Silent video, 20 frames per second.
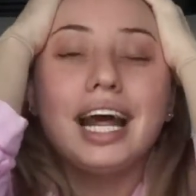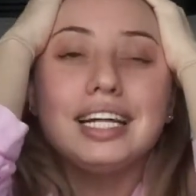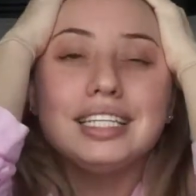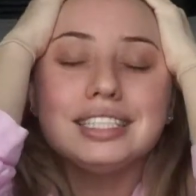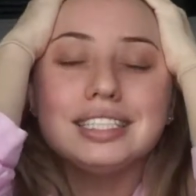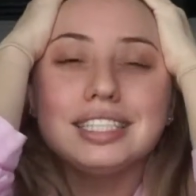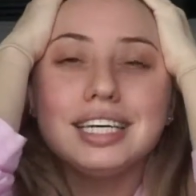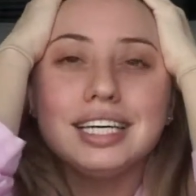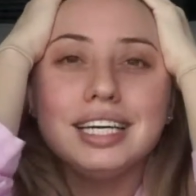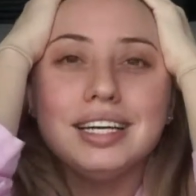
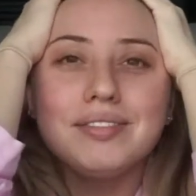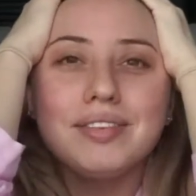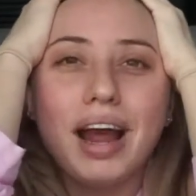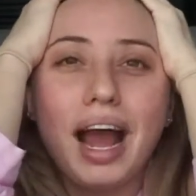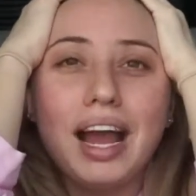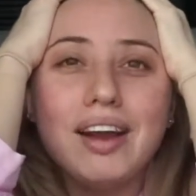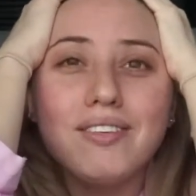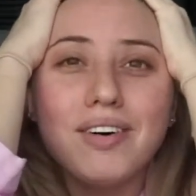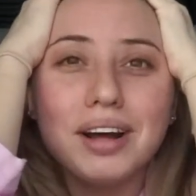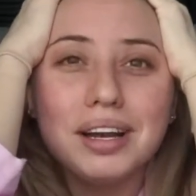study, but
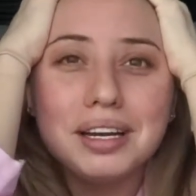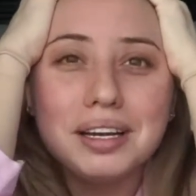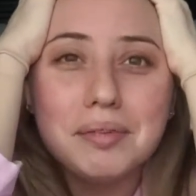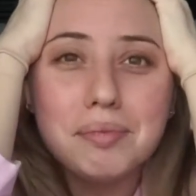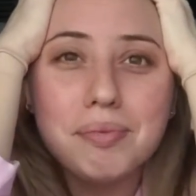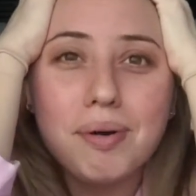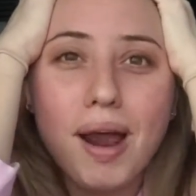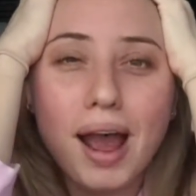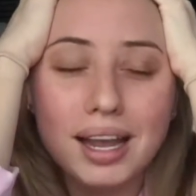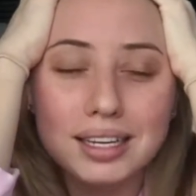I wanted to
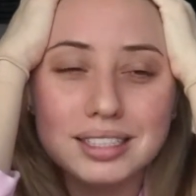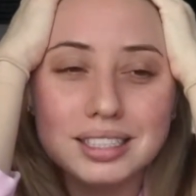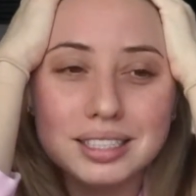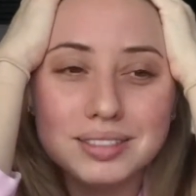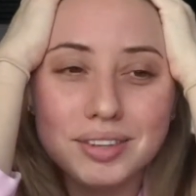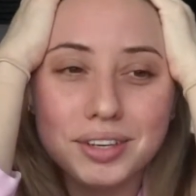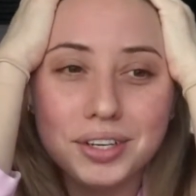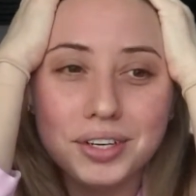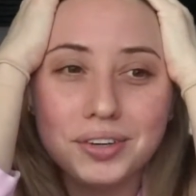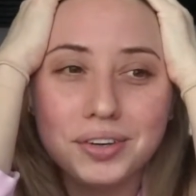practice
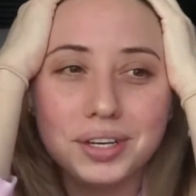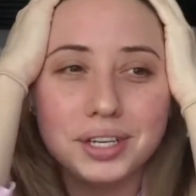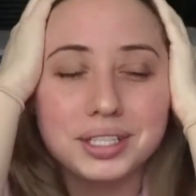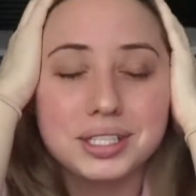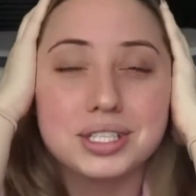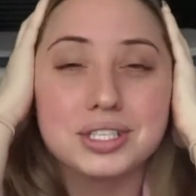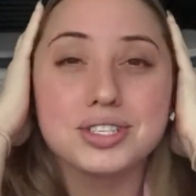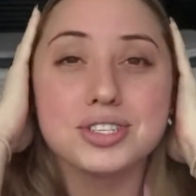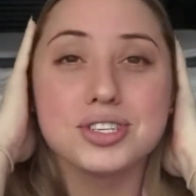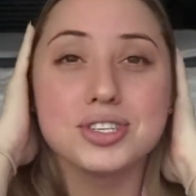my Korean
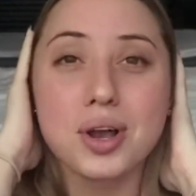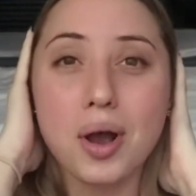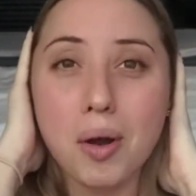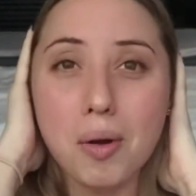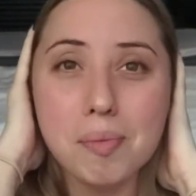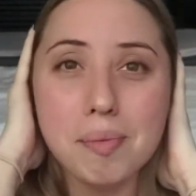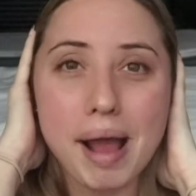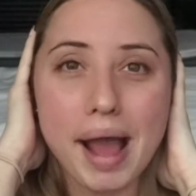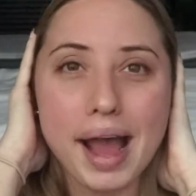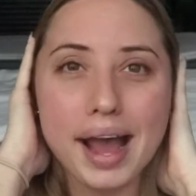so
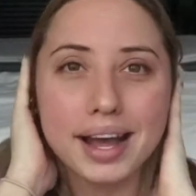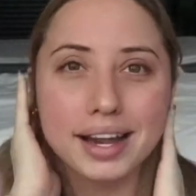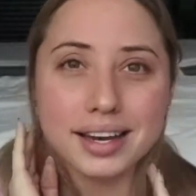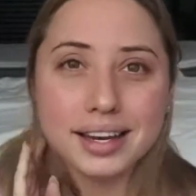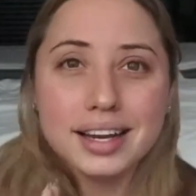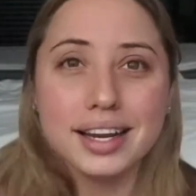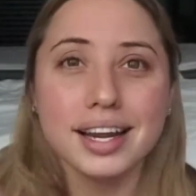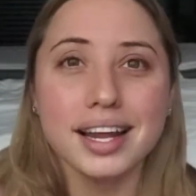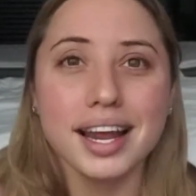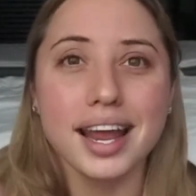bad.
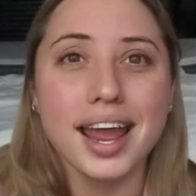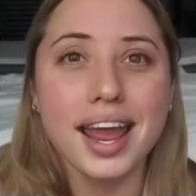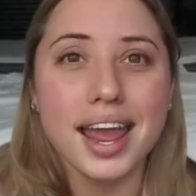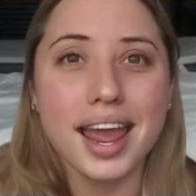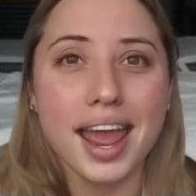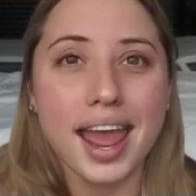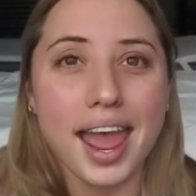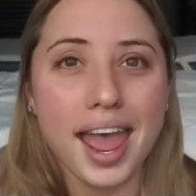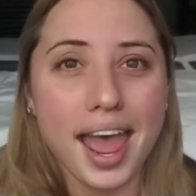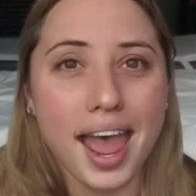
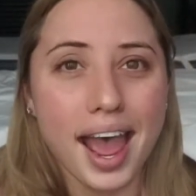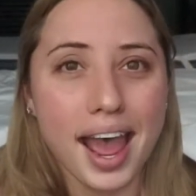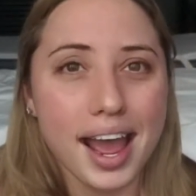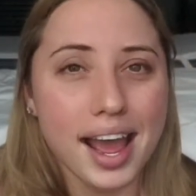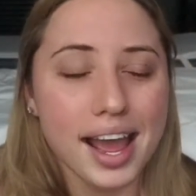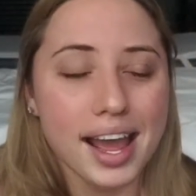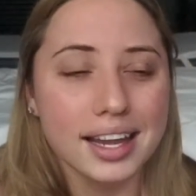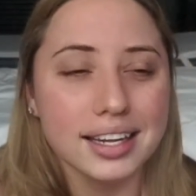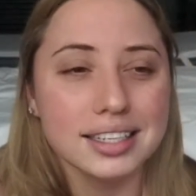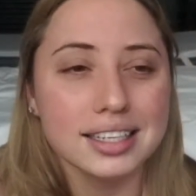
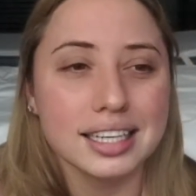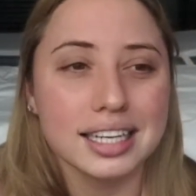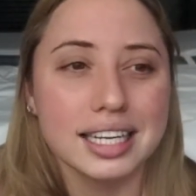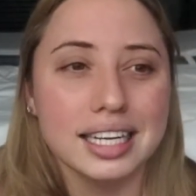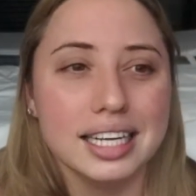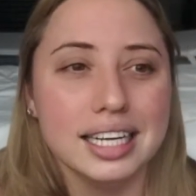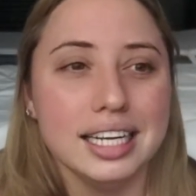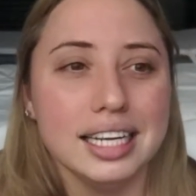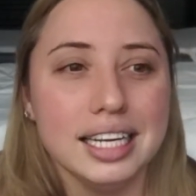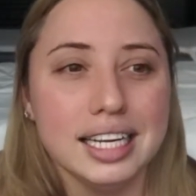And
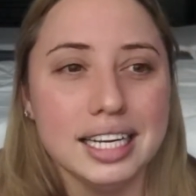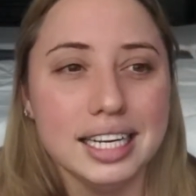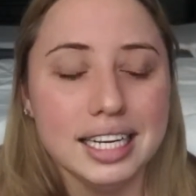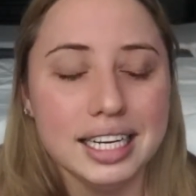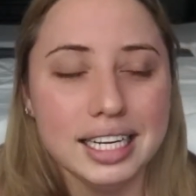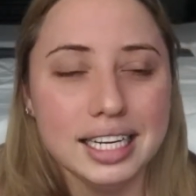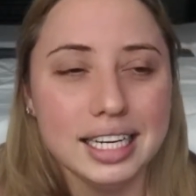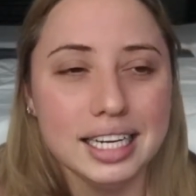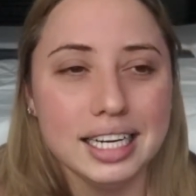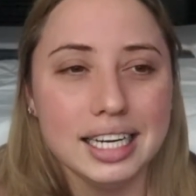
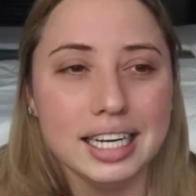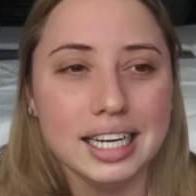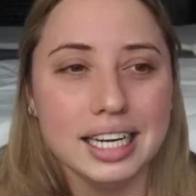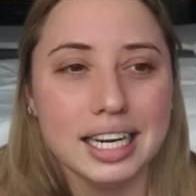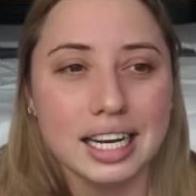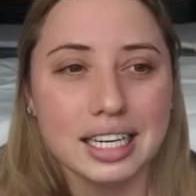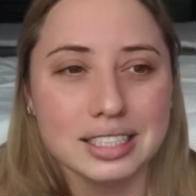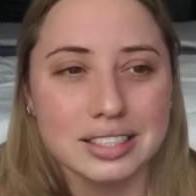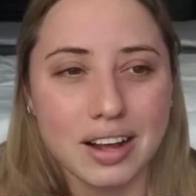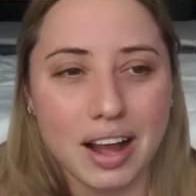
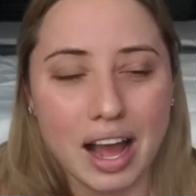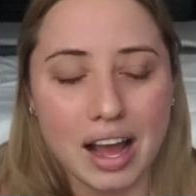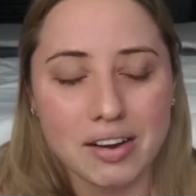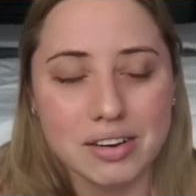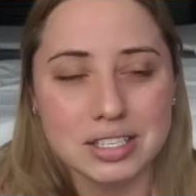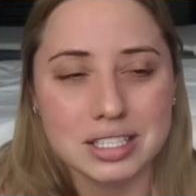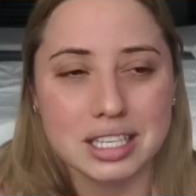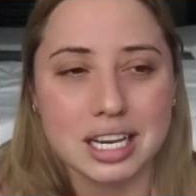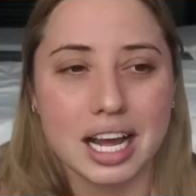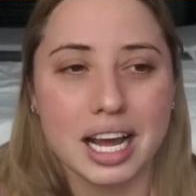so I
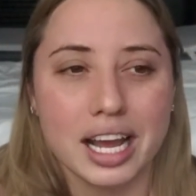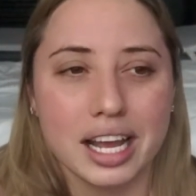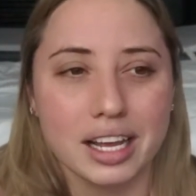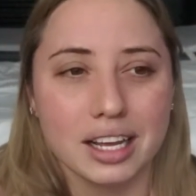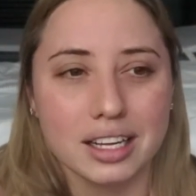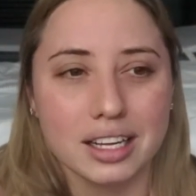was like,